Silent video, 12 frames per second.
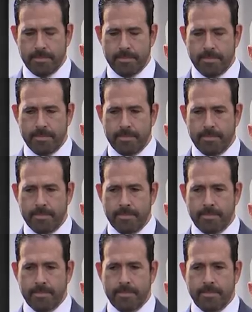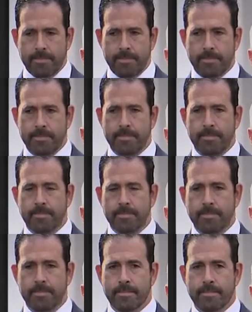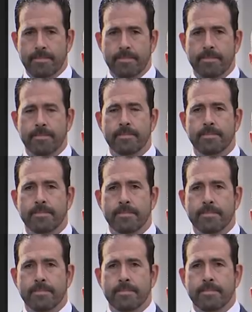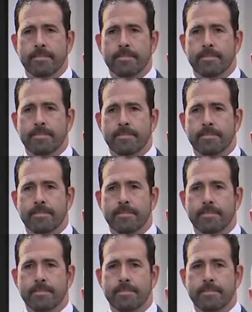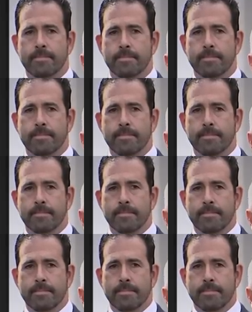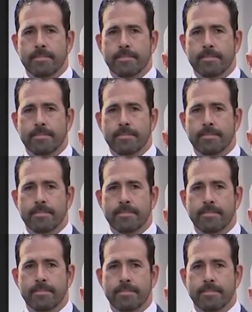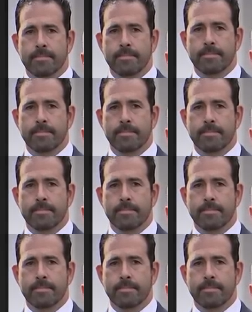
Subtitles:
No words are spoken by the person on screen.